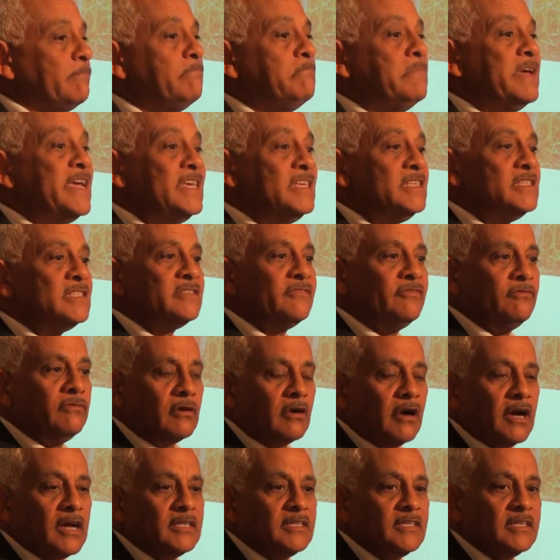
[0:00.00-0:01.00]
some maize
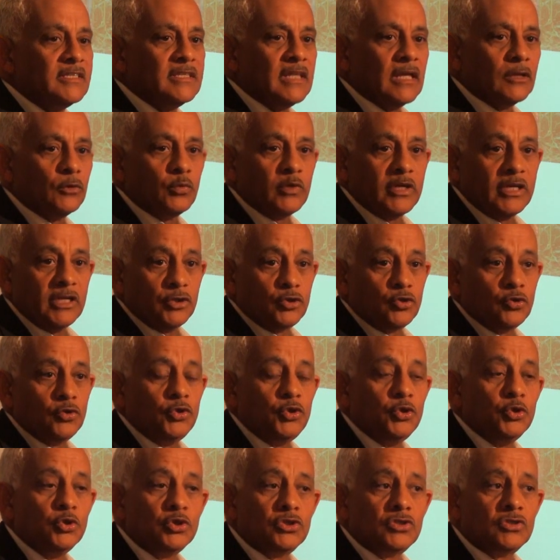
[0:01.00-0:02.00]
varieties that were
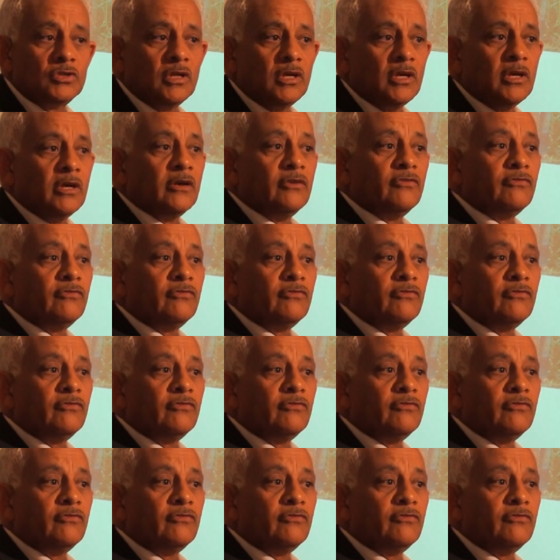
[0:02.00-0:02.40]
introduced